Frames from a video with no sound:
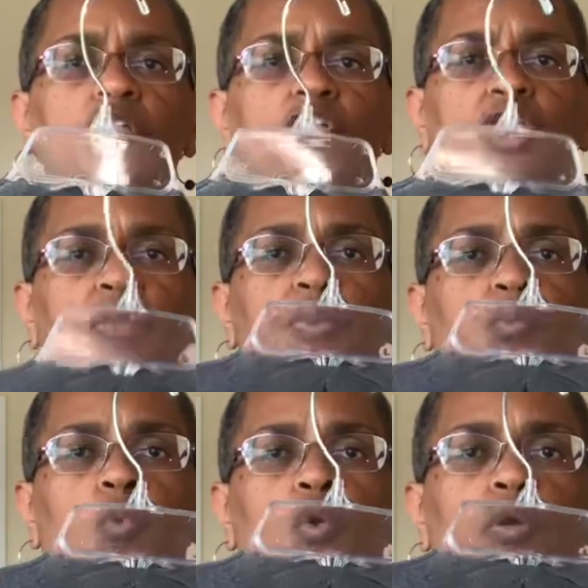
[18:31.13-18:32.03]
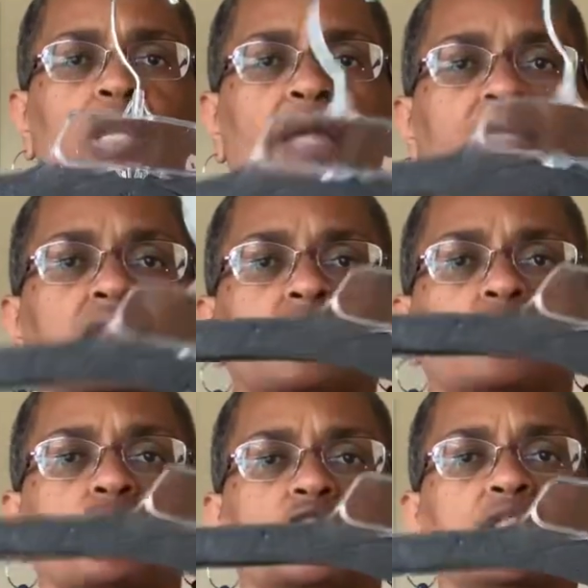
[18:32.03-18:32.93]
She can be worn like
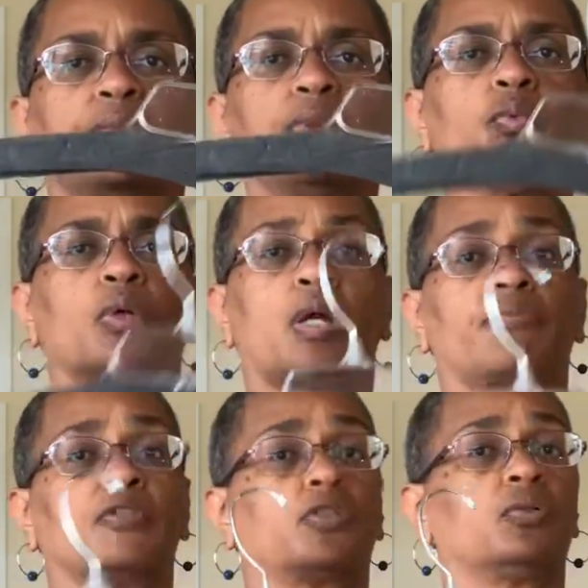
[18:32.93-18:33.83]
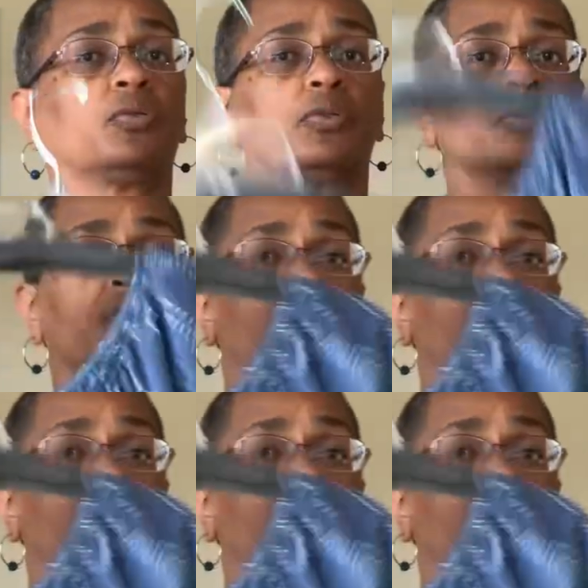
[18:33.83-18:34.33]
this, or she can be worn off the shoulder.